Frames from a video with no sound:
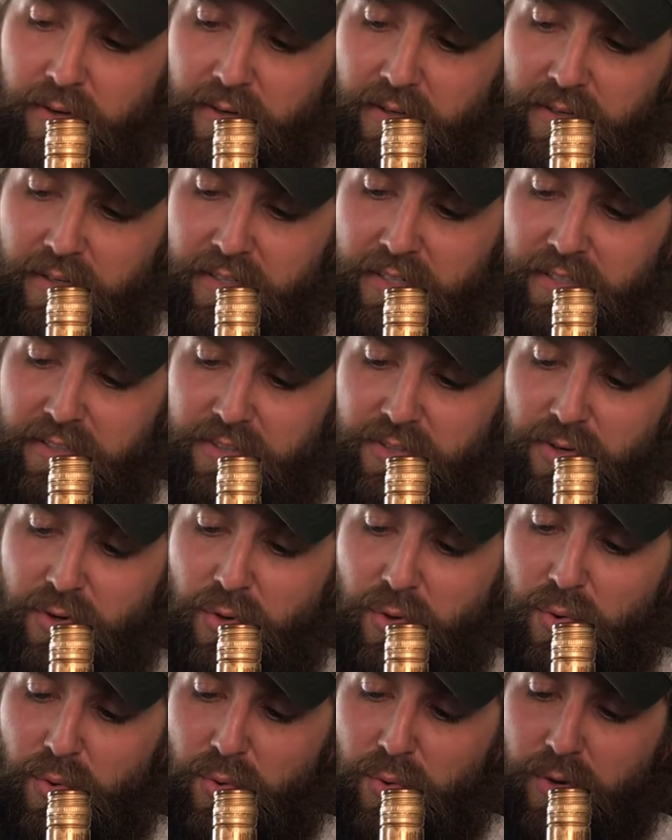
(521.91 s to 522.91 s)
It does
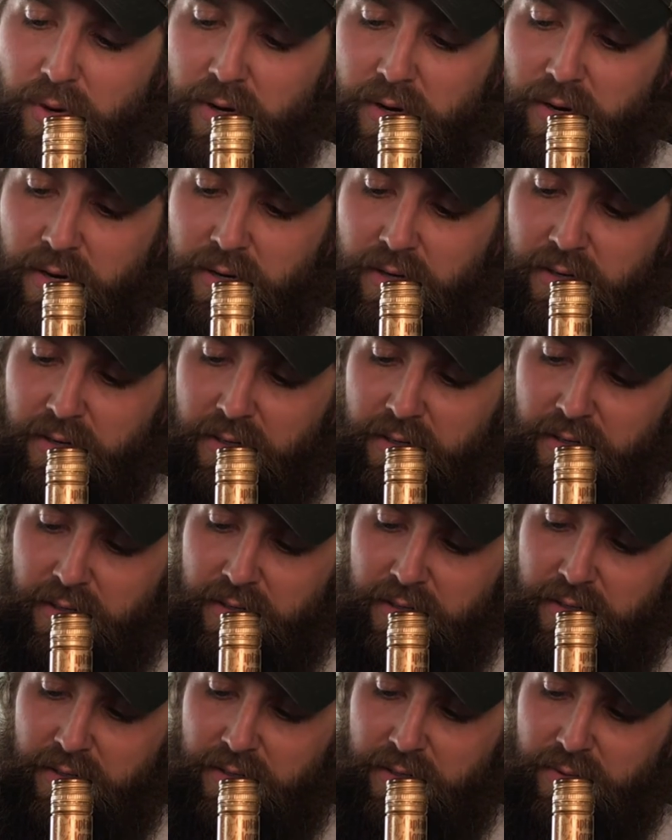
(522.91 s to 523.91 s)
do
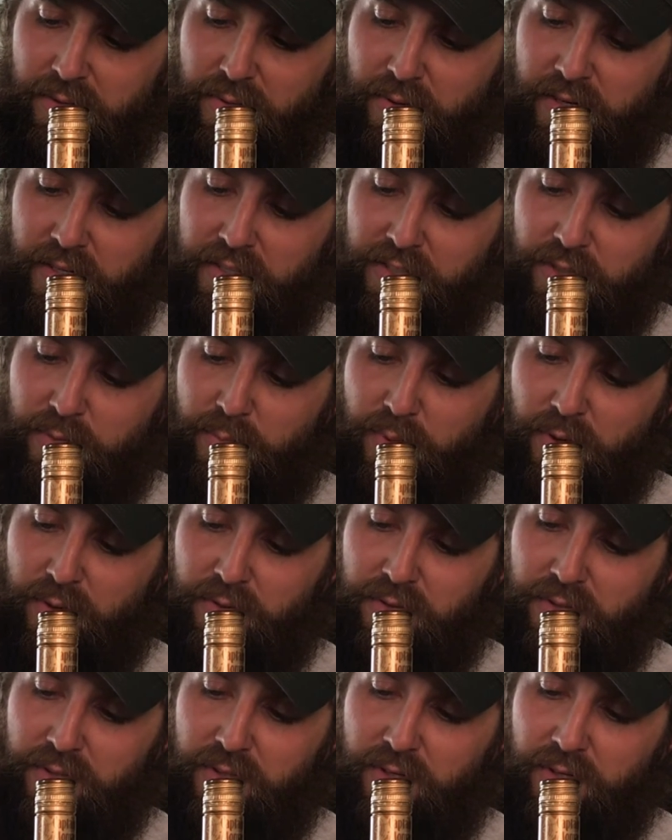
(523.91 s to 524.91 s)
what it's
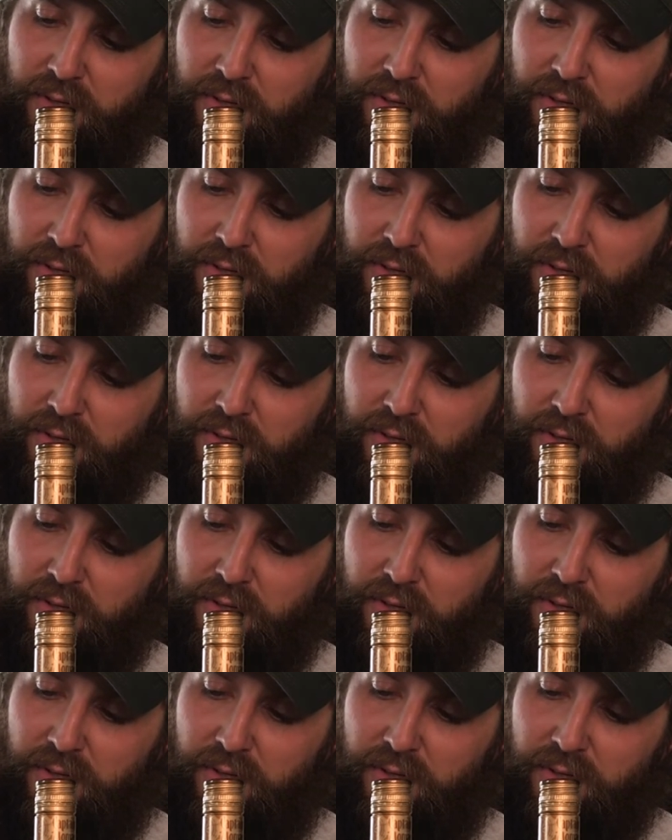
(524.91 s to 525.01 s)
supposed to.